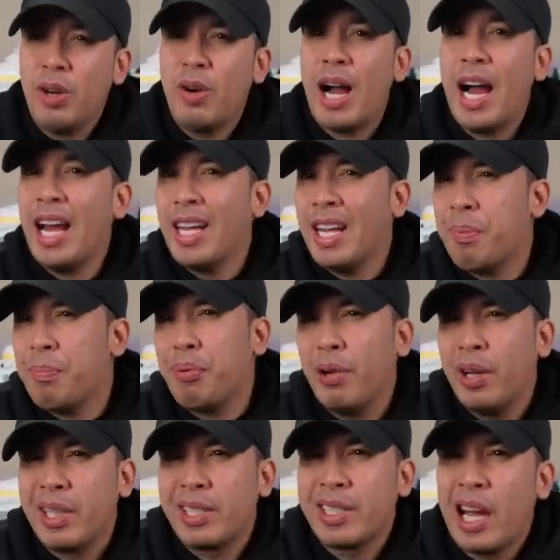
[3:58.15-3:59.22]
know, I am
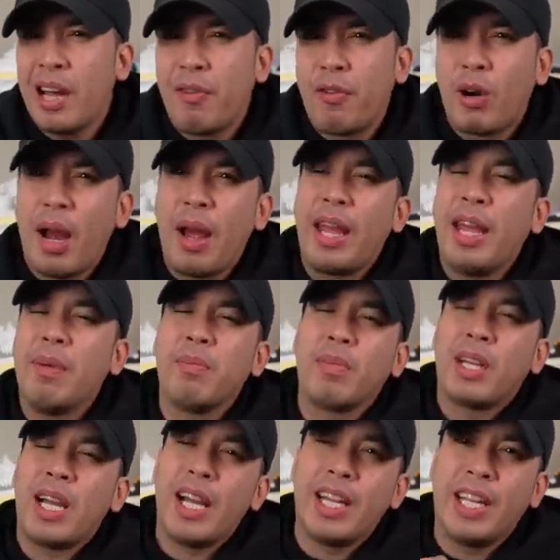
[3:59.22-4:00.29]
pretty excited for it. I
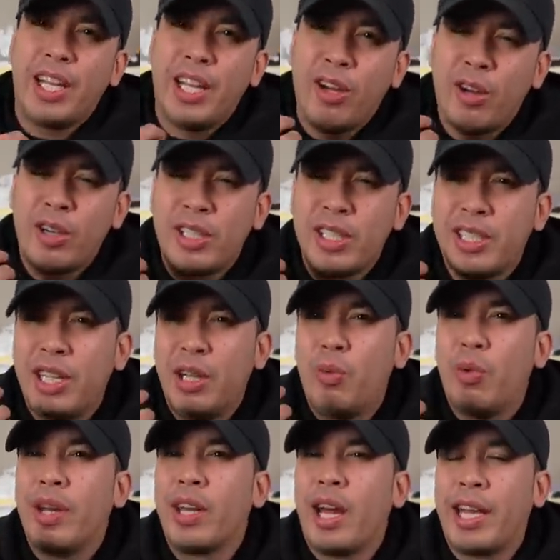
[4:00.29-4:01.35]
am kind of curious to see
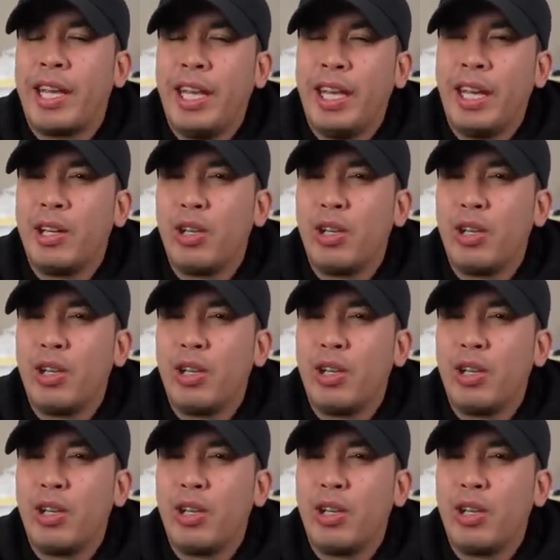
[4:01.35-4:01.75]
what Nike